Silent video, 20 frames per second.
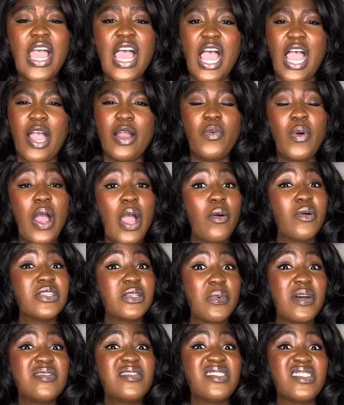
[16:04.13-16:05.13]
I was
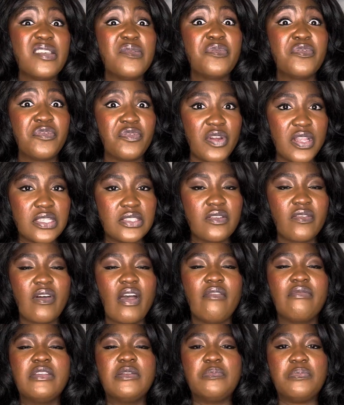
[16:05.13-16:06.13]
about to say friends, of
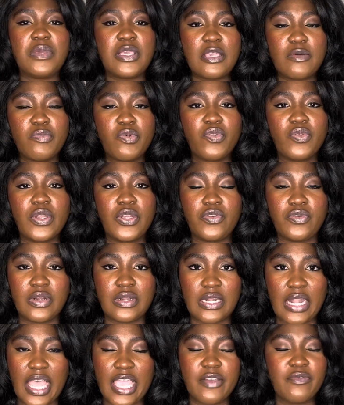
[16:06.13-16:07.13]
having people in your
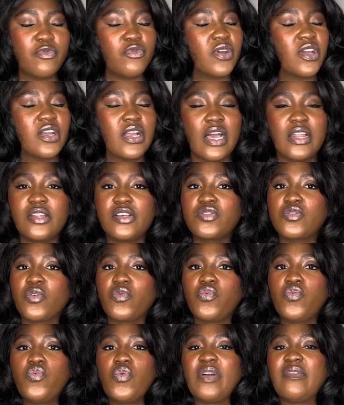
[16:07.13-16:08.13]
life, regardless of
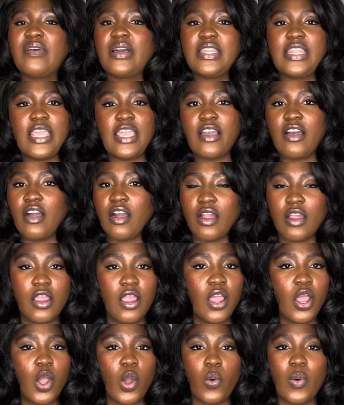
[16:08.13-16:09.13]
whoever they are,
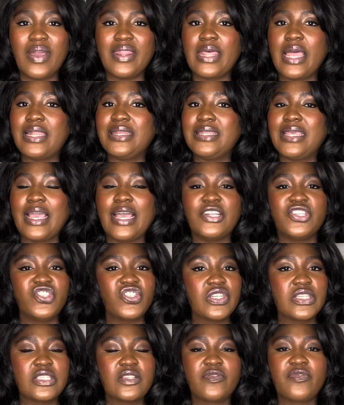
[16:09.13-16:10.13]
whether they are
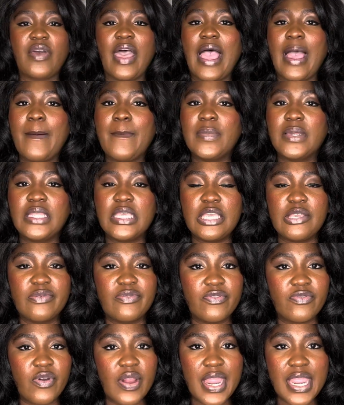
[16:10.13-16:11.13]
just family,
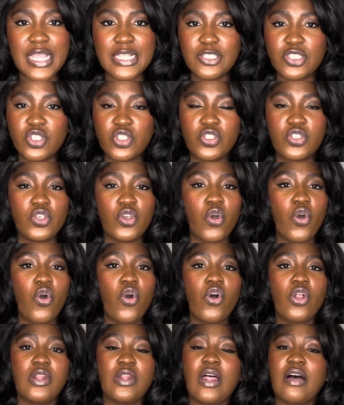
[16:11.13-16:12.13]
friends,
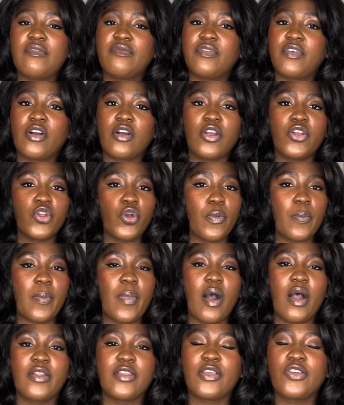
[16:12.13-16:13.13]
your lover, your
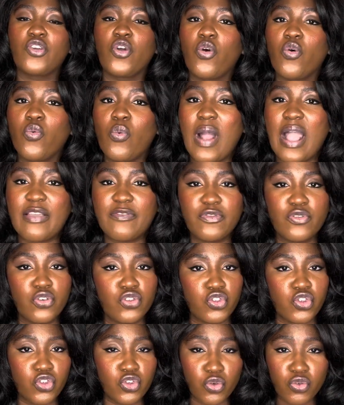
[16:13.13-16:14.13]
partner, your wife, your
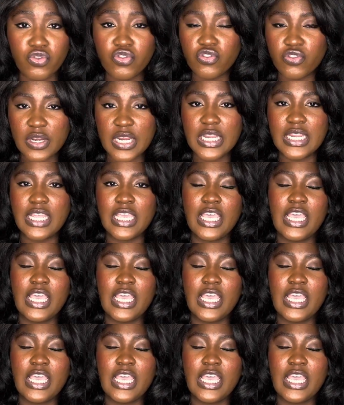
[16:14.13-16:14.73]
children.